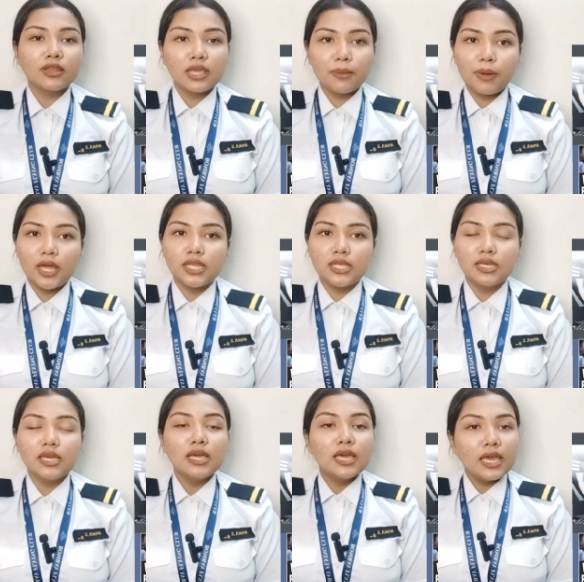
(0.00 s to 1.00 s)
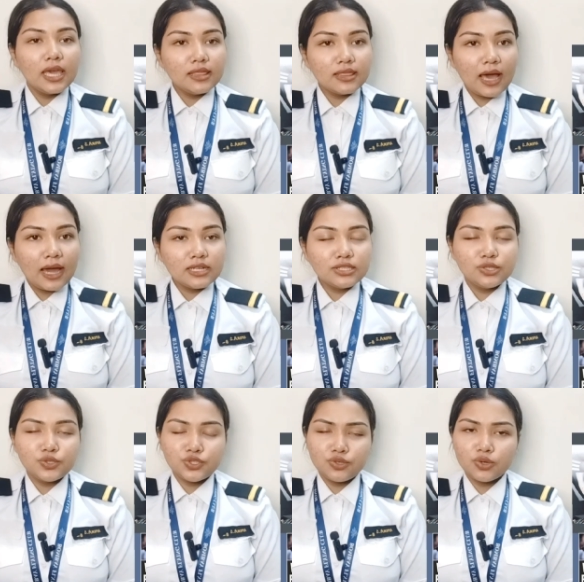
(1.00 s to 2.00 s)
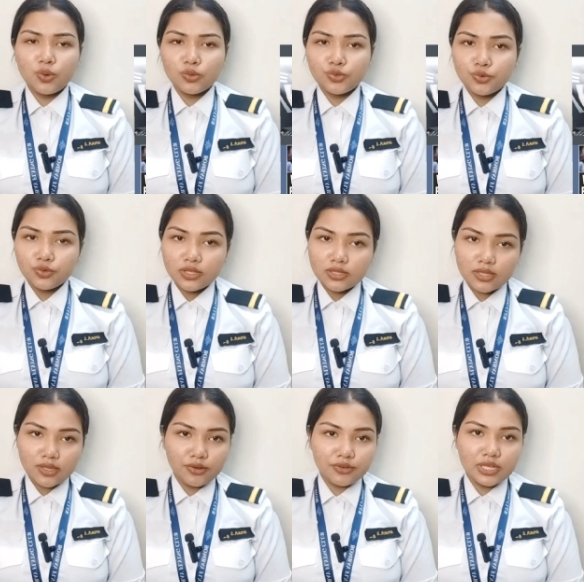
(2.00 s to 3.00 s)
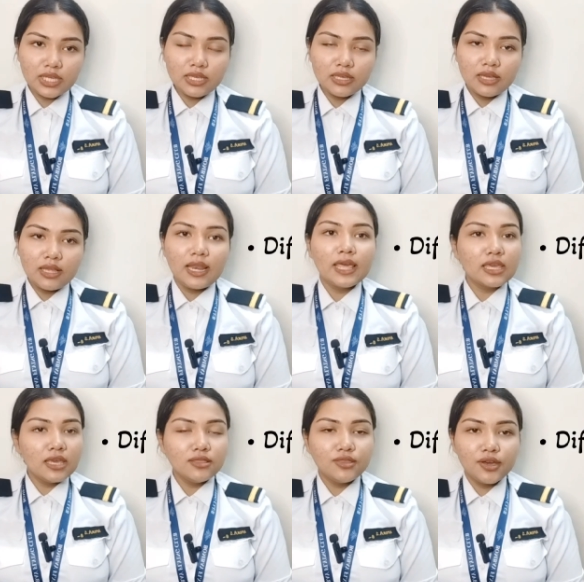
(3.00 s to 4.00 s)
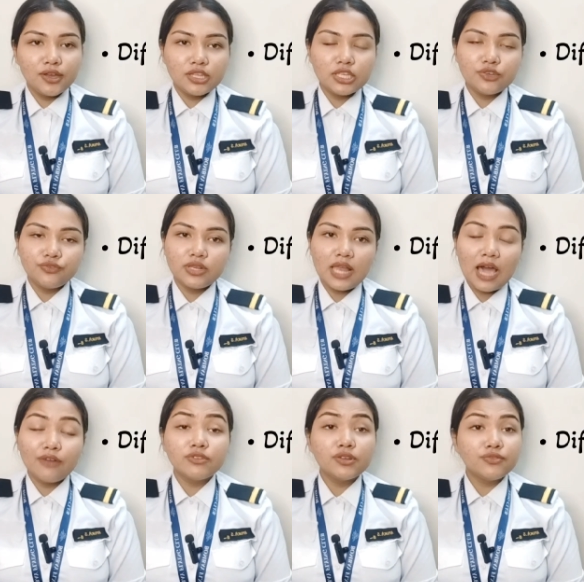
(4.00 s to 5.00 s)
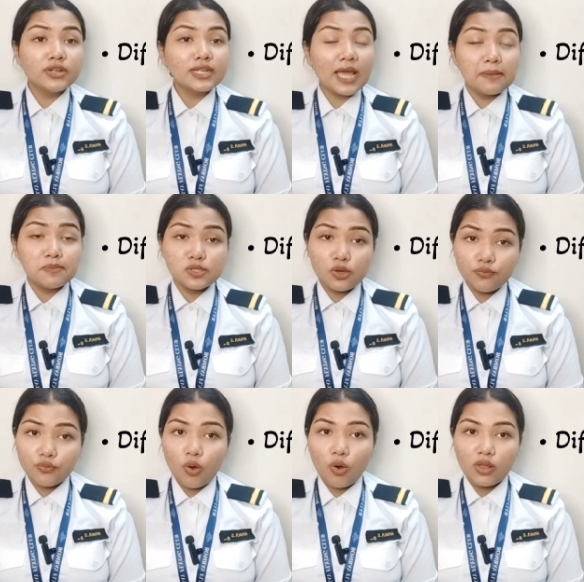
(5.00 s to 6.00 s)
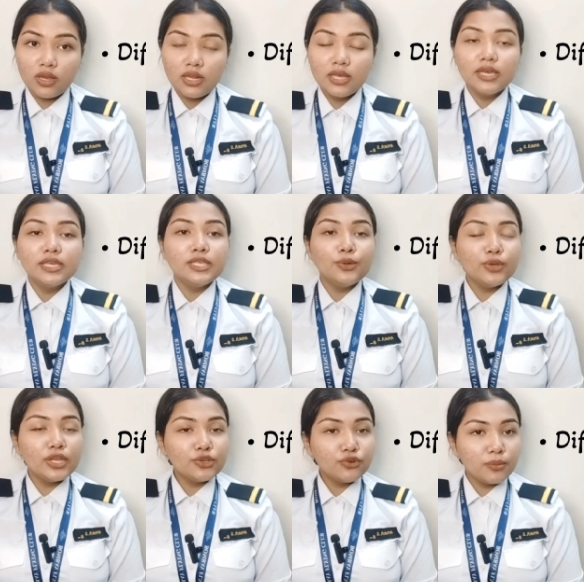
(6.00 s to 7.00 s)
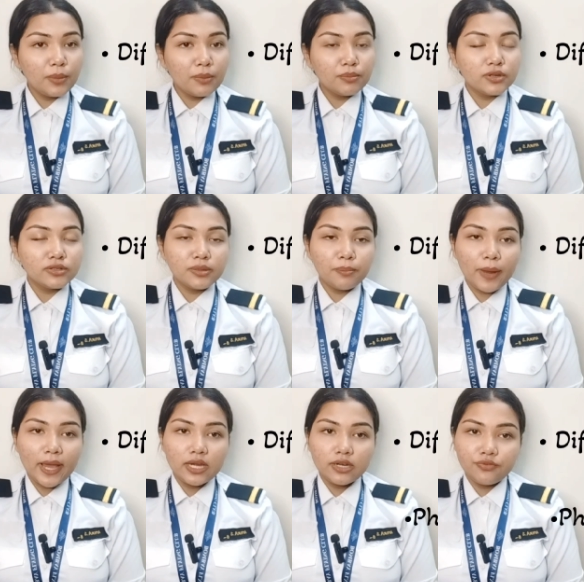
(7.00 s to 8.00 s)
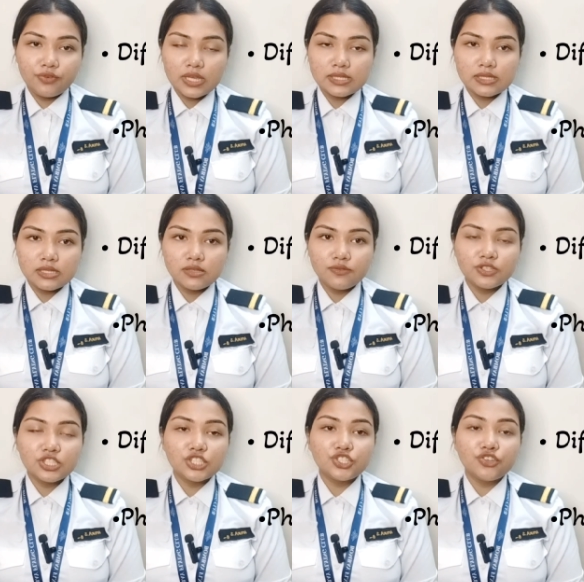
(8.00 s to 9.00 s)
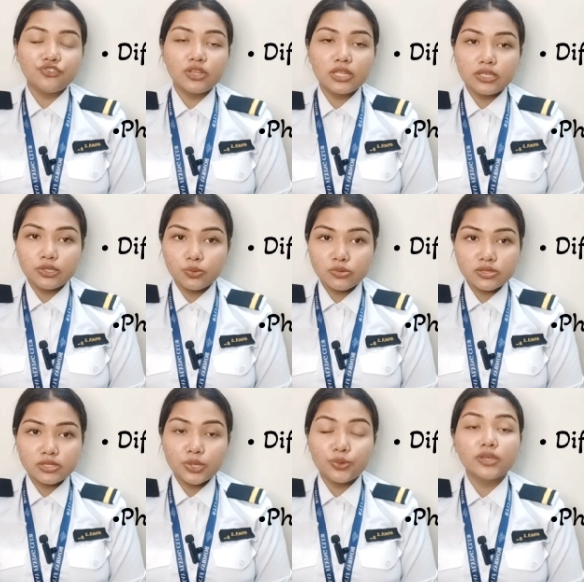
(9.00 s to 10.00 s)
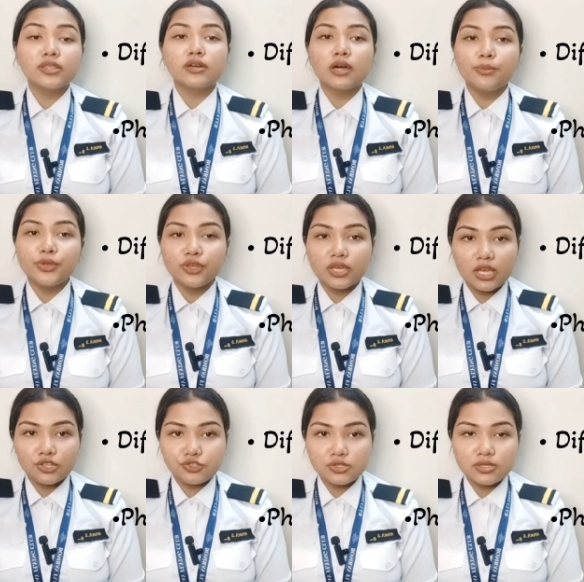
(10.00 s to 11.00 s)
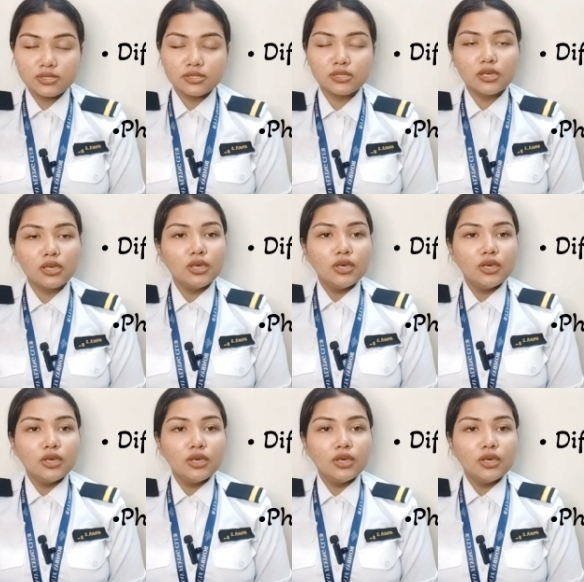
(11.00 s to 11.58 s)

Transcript: R.K. Bali. In that, you should go through the theory. Like in theory, you will have different types of call. You need to remember the pilot phases which are generally used during the communications.